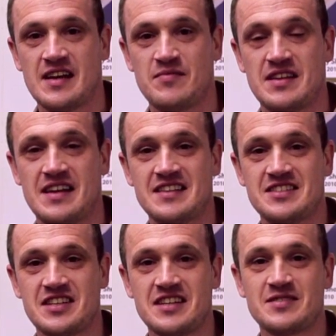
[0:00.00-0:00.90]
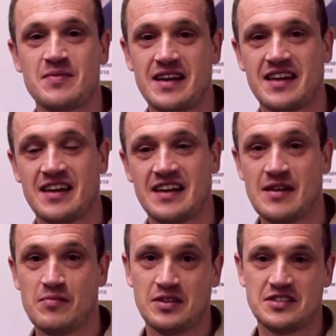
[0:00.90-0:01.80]
I'm the head cheese maker
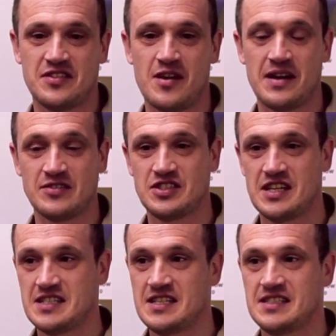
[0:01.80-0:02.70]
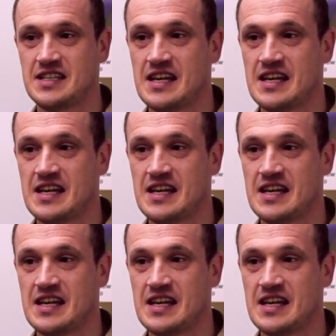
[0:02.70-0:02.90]
at Butler's Farmhouse Cheeses,